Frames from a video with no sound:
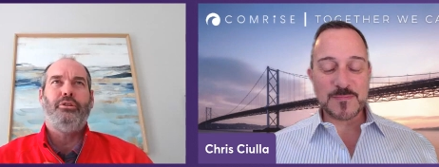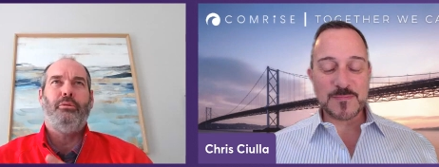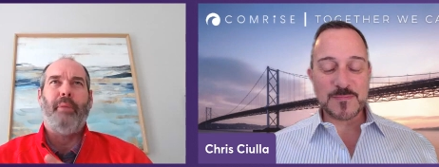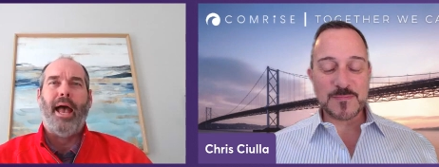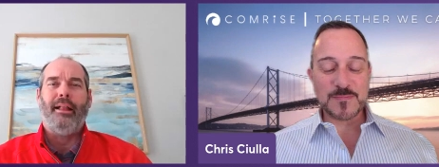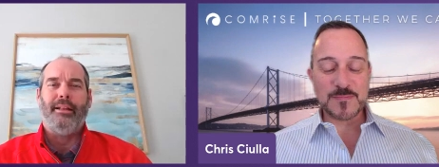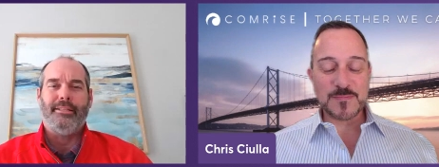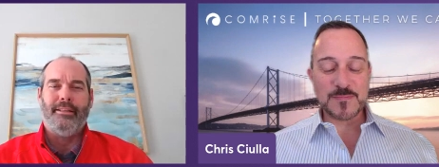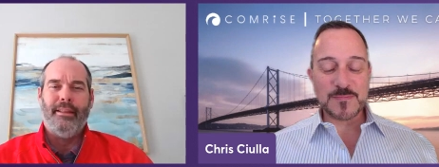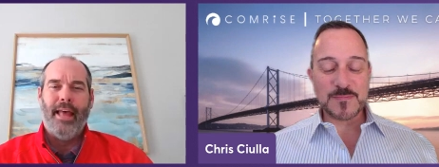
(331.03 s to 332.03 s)
Speaker 1: you
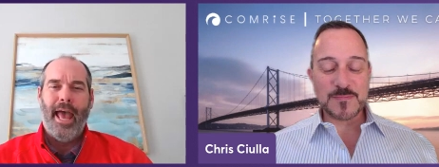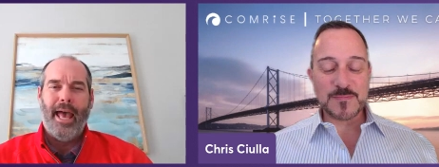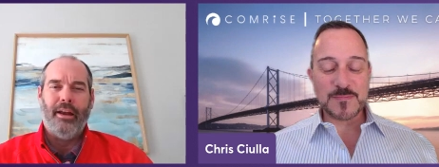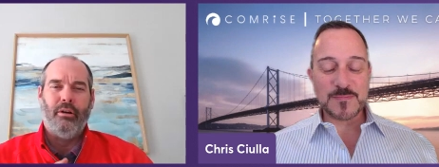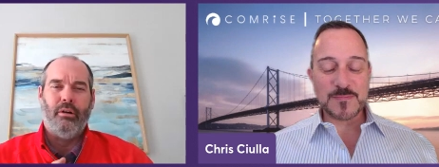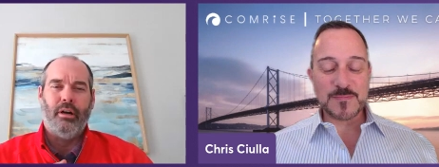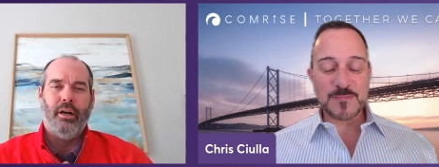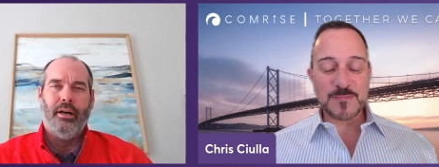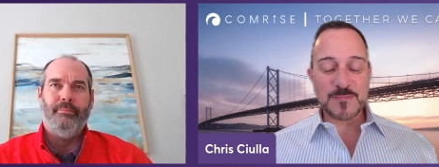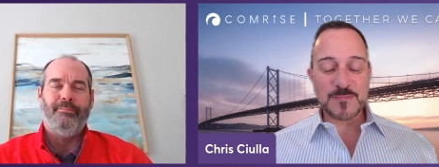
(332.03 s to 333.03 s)
balance that or
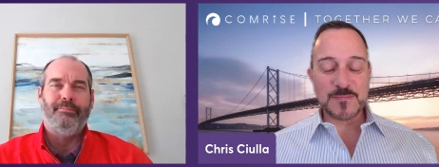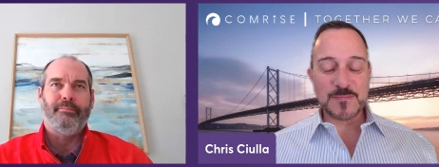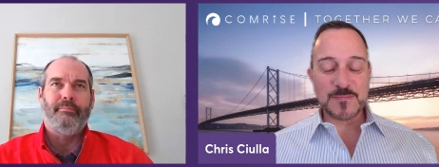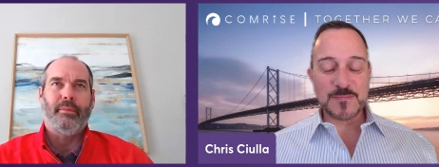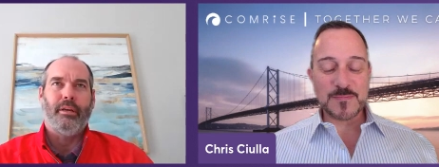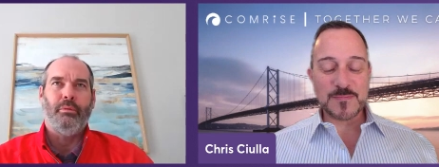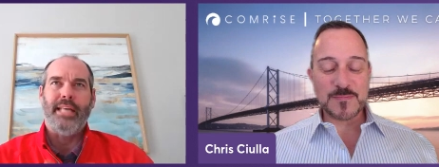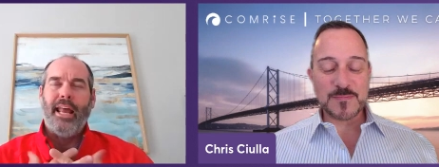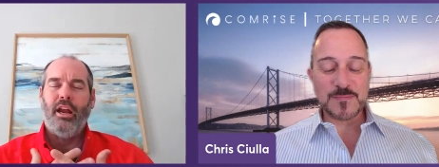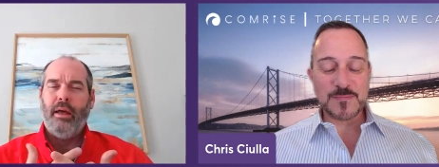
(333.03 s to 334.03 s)
um, was
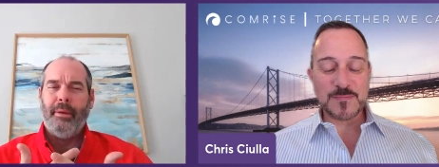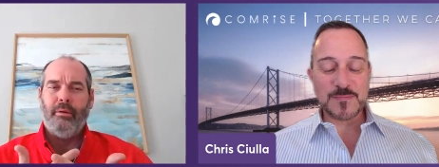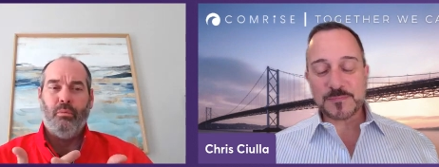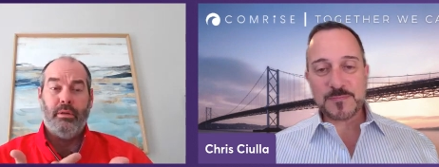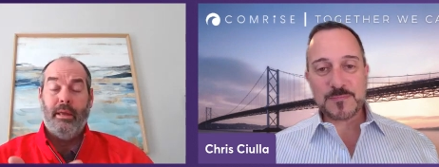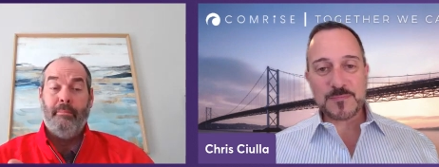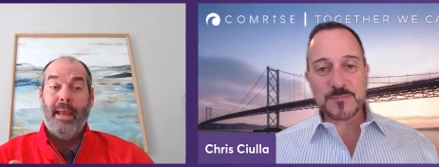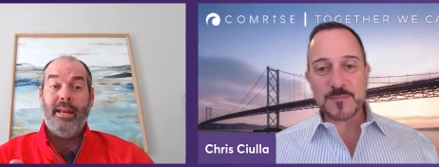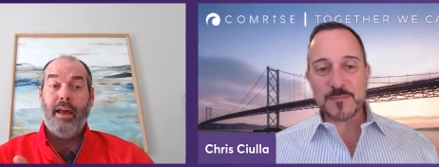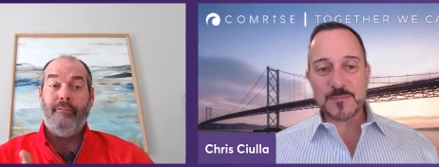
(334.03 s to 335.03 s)
that a, I mean what, it
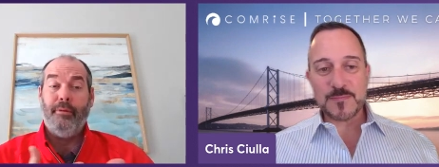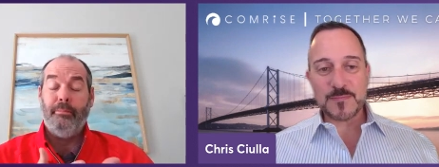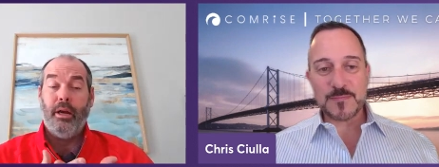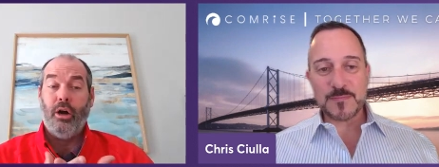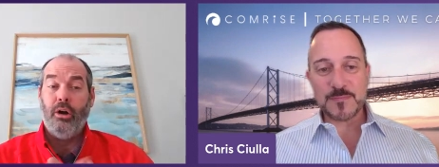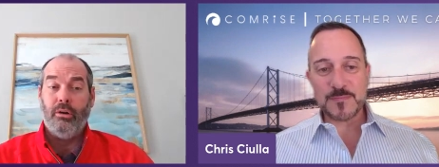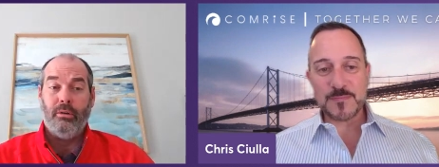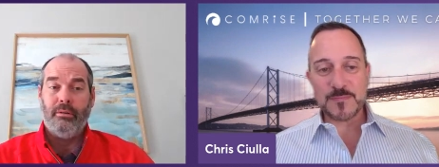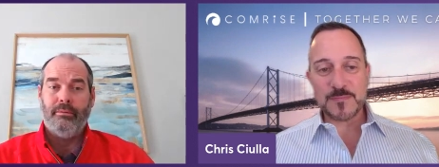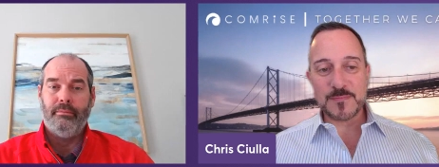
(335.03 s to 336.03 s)
may not have been a
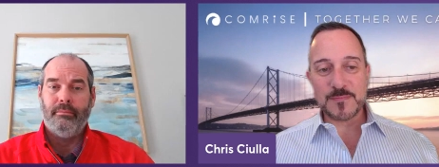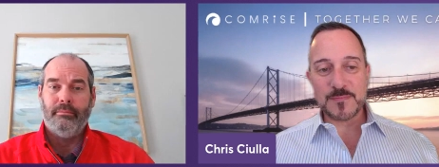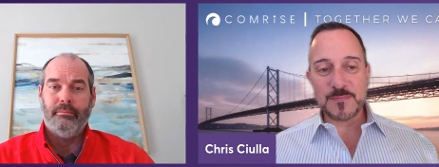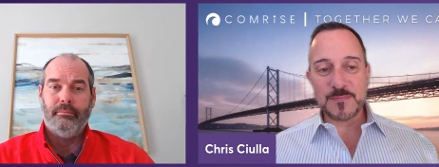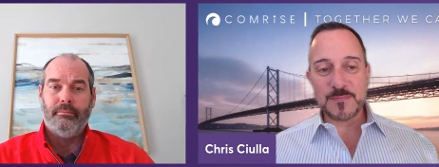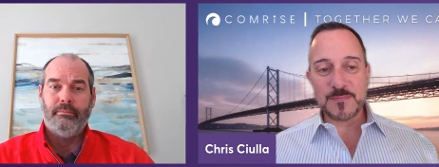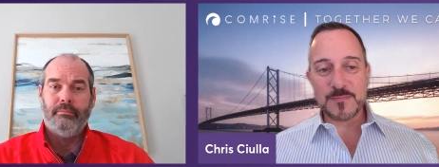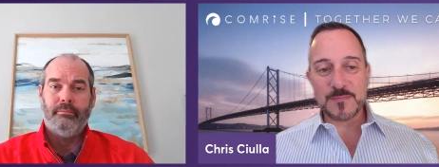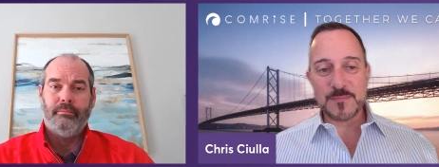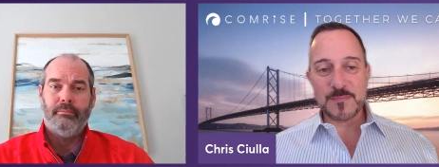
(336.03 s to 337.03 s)
hurdle
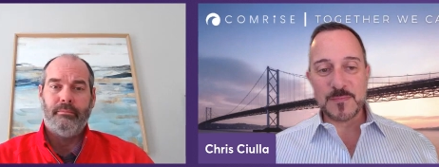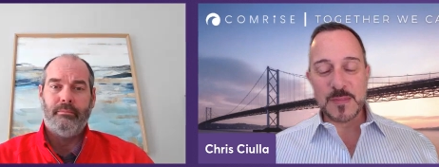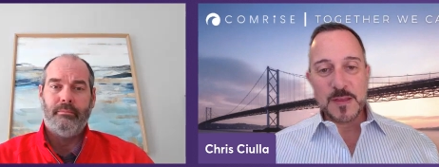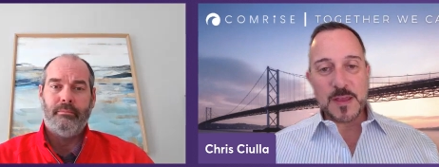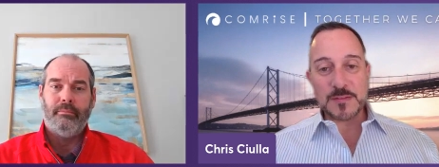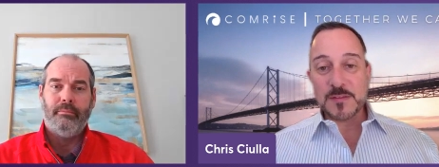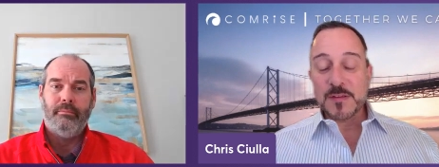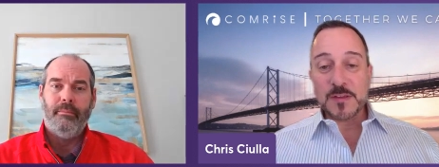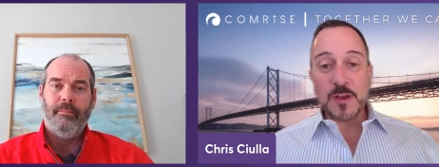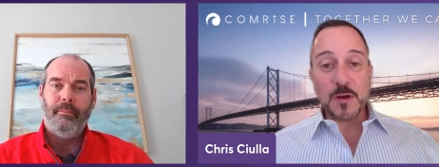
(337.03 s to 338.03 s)
Speaker 2: it you
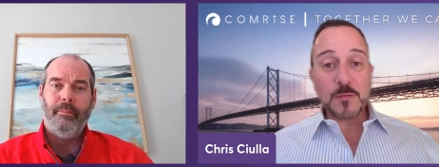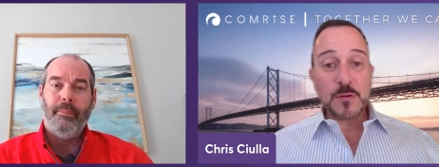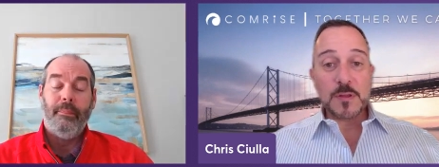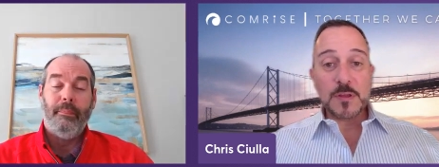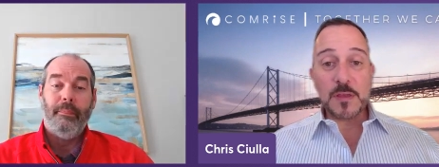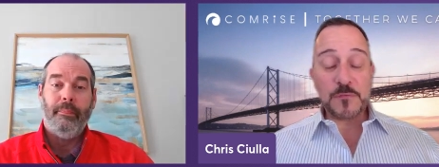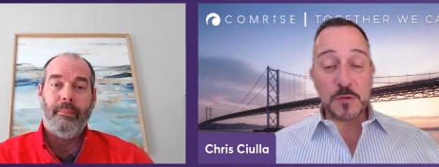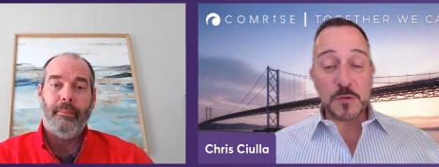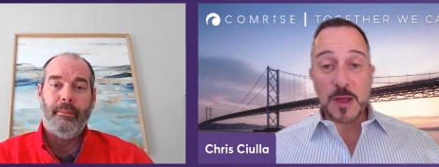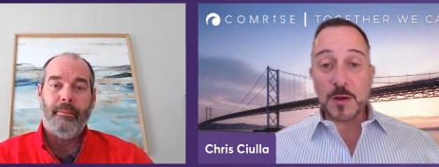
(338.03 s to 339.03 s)
know if you're
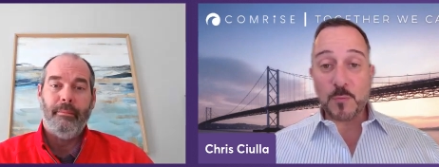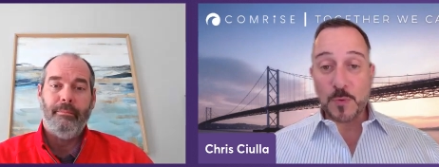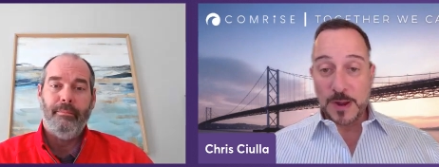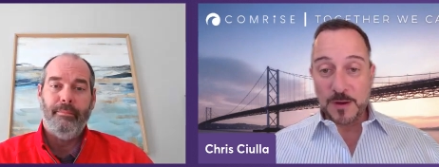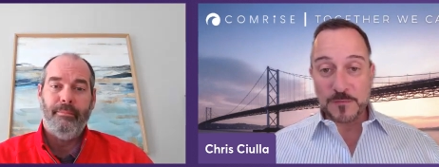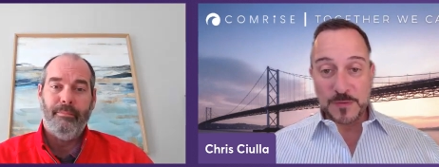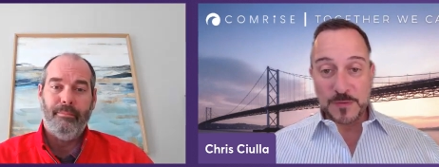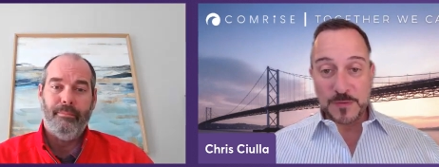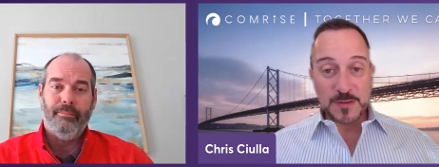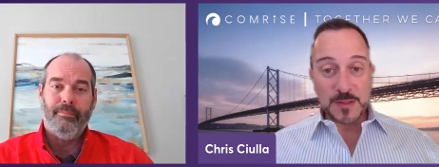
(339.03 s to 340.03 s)
not aware of it
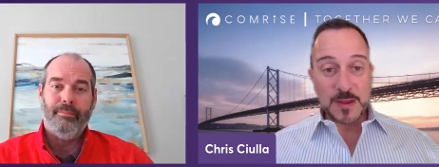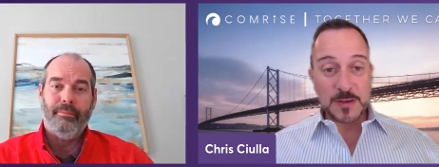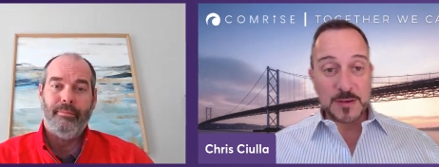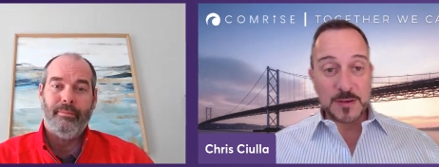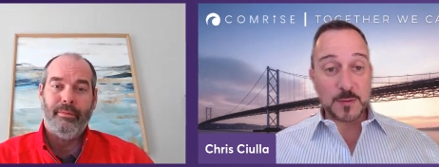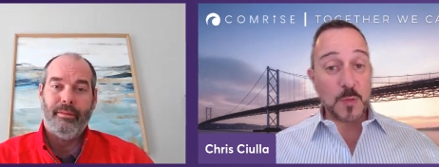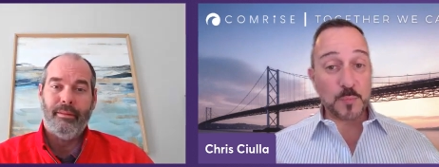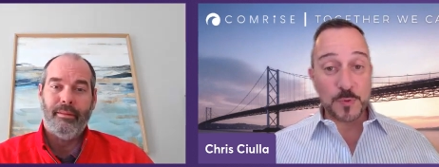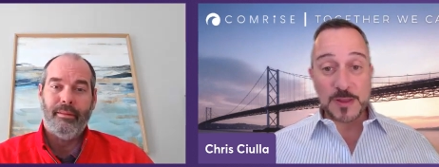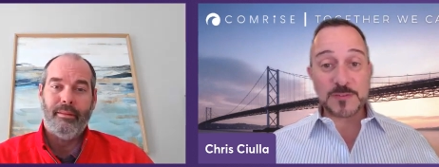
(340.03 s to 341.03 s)
and
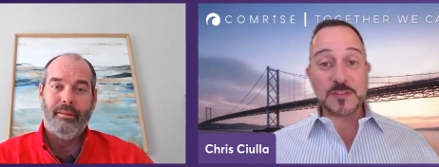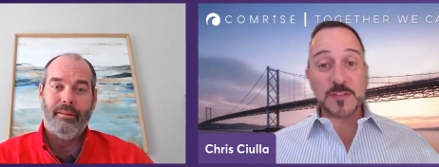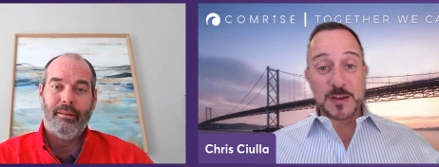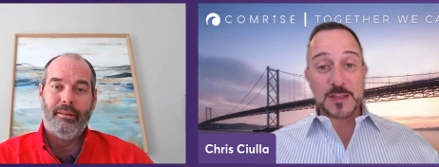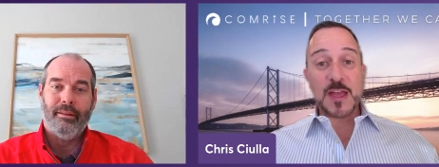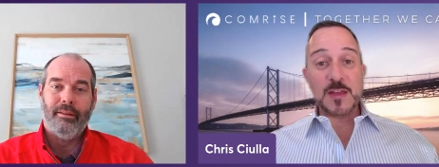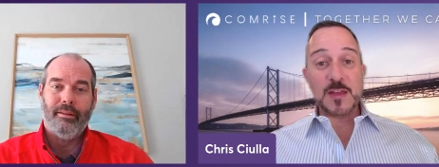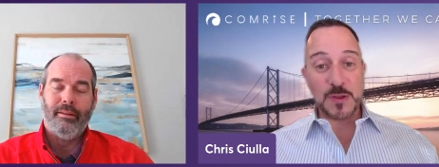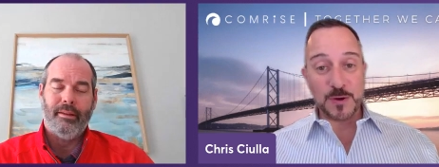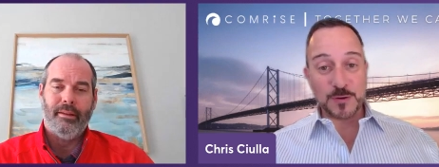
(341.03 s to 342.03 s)
embracing that it can be
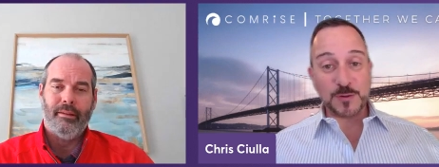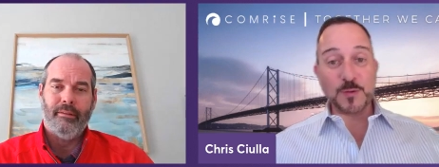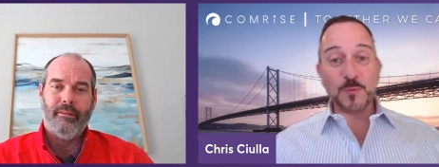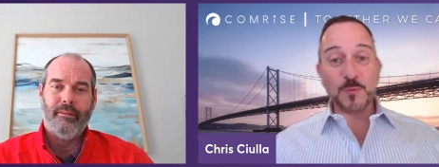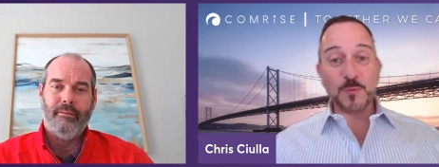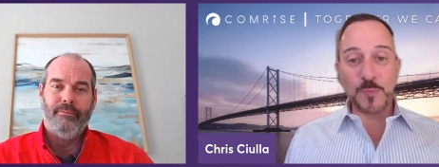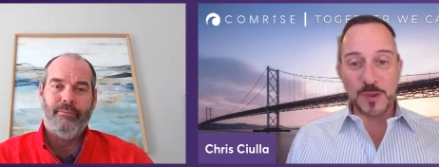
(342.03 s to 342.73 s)
a hurdle, it will be a